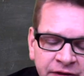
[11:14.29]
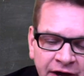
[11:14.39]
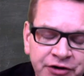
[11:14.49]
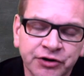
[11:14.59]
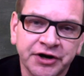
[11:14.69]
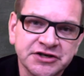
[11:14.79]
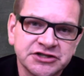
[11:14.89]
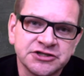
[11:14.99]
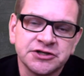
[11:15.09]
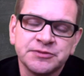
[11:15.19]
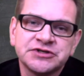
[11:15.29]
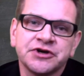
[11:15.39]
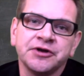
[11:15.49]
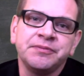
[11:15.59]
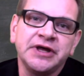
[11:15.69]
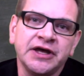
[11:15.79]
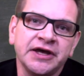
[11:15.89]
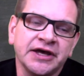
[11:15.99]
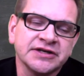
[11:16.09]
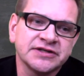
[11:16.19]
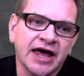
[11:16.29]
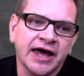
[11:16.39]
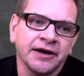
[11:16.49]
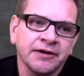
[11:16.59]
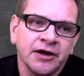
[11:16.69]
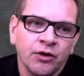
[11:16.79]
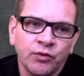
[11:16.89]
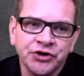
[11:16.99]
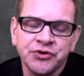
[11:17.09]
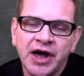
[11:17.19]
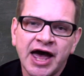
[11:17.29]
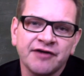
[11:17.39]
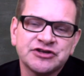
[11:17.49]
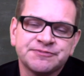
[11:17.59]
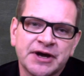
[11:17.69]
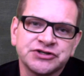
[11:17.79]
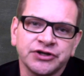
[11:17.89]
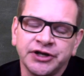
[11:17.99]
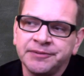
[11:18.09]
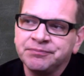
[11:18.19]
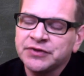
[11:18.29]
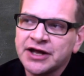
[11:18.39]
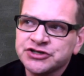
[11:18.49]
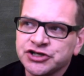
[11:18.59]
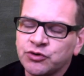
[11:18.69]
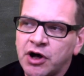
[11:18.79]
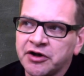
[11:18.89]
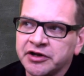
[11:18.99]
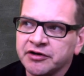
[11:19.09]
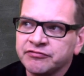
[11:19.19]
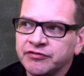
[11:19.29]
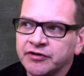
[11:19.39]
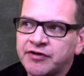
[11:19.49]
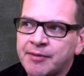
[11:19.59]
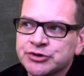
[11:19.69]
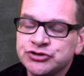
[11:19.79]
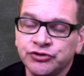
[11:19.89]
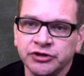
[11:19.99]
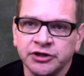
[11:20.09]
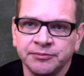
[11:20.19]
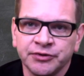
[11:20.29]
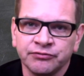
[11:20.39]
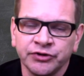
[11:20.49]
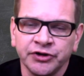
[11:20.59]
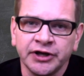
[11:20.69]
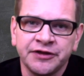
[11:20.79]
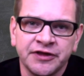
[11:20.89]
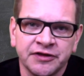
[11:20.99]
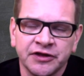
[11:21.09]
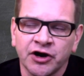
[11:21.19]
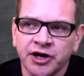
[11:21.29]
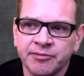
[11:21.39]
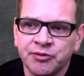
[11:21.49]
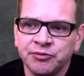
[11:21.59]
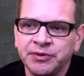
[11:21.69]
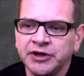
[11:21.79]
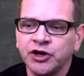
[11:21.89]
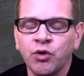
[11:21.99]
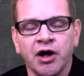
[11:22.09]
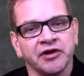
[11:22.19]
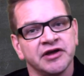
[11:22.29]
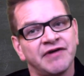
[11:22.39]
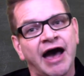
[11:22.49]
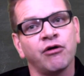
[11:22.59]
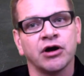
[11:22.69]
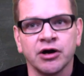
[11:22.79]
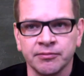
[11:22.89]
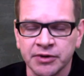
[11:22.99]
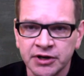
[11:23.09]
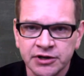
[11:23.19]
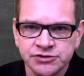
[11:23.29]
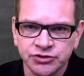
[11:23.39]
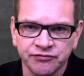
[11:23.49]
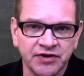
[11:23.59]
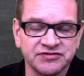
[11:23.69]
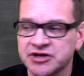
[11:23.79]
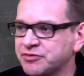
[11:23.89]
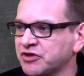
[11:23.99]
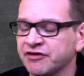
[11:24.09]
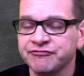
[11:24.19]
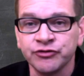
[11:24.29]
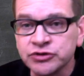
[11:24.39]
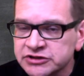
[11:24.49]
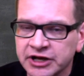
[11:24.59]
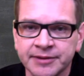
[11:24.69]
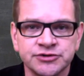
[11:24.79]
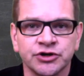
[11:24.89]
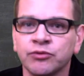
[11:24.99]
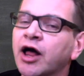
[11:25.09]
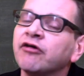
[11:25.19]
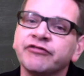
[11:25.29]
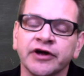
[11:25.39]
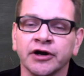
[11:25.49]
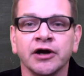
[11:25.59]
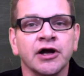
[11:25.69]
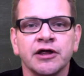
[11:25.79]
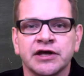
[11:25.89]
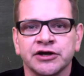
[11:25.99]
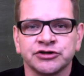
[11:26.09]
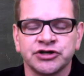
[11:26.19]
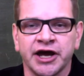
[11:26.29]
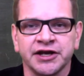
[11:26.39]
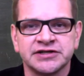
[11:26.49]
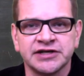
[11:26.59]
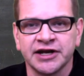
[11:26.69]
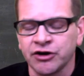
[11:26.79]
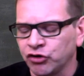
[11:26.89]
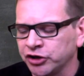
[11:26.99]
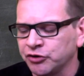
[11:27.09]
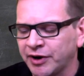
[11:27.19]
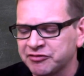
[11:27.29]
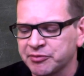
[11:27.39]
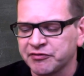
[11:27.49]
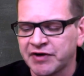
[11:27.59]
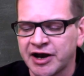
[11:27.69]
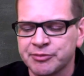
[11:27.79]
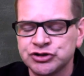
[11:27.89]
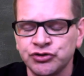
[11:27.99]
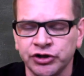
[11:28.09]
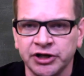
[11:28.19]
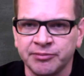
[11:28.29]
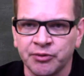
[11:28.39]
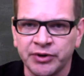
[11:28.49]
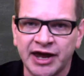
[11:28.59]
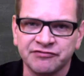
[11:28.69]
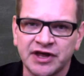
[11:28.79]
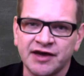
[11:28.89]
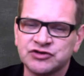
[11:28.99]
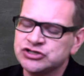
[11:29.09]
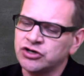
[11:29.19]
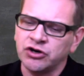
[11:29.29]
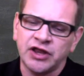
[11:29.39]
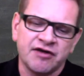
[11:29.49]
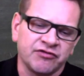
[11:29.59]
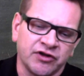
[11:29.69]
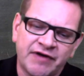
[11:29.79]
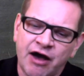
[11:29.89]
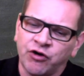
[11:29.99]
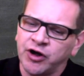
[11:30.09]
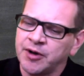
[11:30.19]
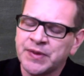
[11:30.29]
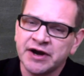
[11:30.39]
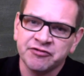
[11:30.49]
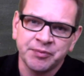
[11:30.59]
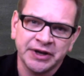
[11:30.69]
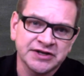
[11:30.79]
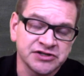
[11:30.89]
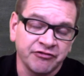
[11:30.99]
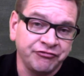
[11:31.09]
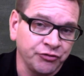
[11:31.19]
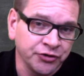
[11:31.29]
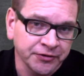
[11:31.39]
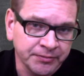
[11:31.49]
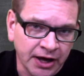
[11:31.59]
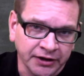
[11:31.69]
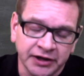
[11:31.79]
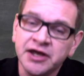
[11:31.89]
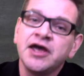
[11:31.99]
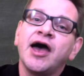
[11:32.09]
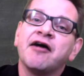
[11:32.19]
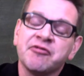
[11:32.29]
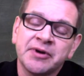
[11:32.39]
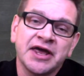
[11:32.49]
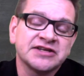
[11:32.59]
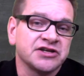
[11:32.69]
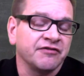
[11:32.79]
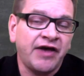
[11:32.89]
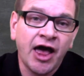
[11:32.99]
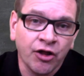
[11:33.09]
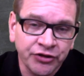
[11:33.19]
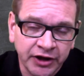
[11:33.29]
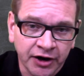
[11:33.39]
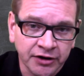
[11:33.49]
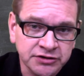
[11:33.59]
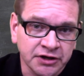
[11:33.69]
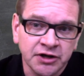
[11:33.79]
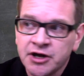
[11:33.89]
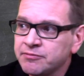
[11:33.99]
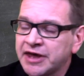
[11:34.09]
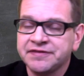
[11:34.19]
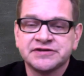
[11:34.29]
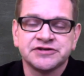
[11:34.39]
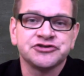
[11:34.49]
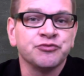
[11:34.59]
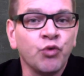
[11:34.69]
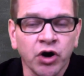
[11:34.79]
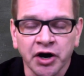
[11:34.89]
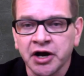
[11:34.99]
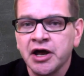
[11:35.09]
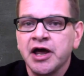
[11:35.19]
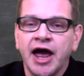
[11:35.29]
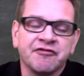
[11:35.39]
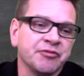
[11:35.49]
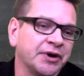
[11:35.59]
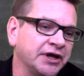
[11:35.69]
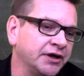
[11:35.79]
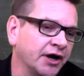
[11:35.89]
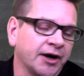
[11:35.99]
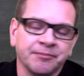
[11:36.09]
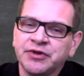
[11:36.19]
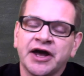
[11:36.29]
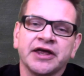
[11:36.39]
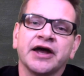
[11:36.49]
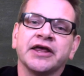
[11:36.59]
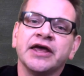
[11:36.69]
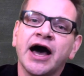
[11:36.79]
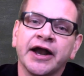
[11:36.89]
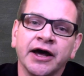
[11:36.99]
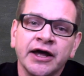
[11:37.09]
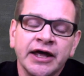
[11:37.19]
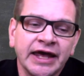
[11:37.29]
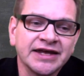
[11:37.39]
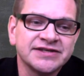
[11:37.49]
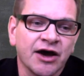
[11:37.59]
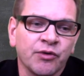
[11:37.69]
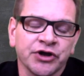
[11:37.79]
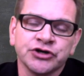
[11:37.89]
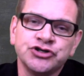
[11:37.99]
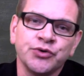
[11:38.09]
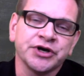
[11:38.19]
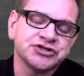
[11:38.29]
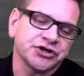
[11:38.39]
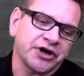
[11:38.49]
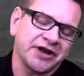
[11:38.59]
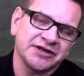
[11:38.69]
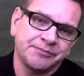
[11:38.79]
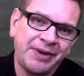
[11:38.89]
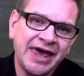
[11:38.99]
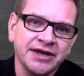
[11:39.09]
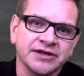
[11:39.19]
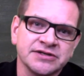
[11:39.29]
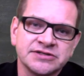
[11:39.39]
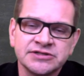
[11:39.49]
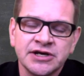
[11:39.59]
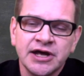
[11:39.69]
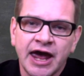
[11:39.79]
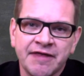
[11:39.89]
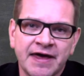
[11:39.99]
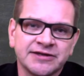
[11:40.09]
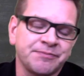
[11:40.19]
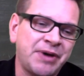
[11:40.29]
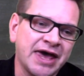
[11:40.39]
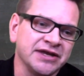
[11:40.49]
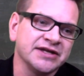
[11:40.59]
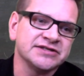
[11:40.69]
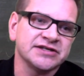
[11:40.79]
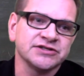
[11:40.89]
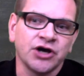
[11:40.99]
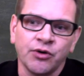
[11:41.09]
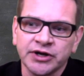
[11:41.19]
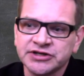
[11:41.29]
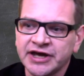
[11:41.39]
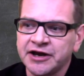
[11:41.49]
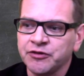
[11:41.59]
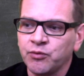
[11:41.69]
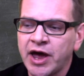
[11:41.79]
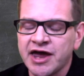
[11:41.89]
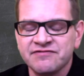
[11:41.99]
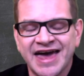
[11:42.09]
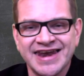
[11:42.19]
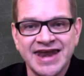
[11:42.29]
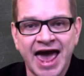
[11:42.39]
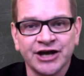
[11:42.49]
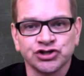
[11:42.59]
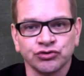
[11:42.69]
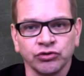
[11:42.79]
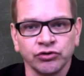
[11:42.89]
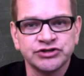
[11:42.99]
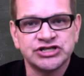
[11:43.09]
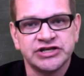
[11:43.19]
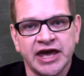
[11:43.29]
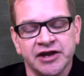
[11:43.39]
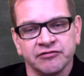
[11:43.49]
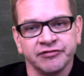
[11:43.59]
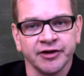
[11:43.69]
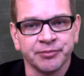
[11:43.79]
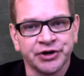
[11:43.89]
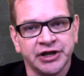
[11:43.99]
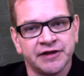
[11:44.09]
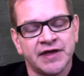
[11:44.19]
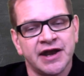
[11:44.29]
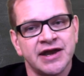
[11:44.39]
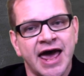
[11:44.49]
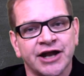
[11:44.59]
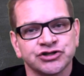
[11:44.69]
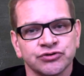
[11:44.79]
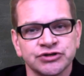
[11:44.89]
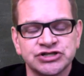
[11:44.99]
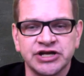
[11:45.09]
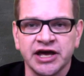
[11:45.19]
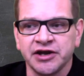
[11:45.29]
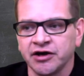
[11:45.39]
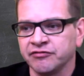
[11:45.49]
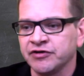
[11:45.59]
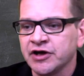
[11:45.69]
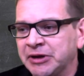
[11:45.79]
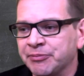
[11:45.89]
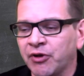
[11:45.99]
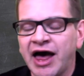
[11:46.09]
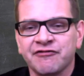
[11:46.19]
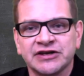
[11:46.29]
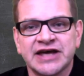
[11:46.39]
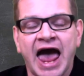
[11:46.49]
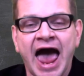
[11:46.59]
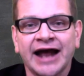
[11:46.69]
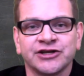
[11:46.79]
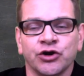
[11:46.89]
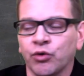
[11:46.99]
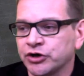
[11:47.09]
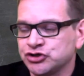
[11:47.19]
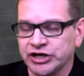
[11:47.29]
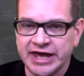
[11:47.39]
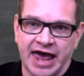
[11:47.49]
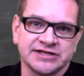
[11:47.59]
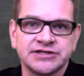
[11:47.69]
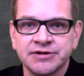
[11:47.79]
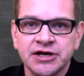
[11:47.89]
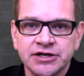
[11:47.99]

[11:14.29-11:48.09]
The other criticism is going to be is that when you have especially not just equality of, of opportunity, but really I think the argument would be equality of outcome. So if you have something like food stamps or welfare, that you're trying to say, not only do we have to provide opportunity, but we have to have a certain level of outcome that everybody has enough food in their belly, everybody has enough health care to make the system work, everybody, um, yada, yada, yada, is that what you're doing is you're creating dependence. And that dependence is going to get in the way of that natural state of liberty and that natural state of people having to act in order to get.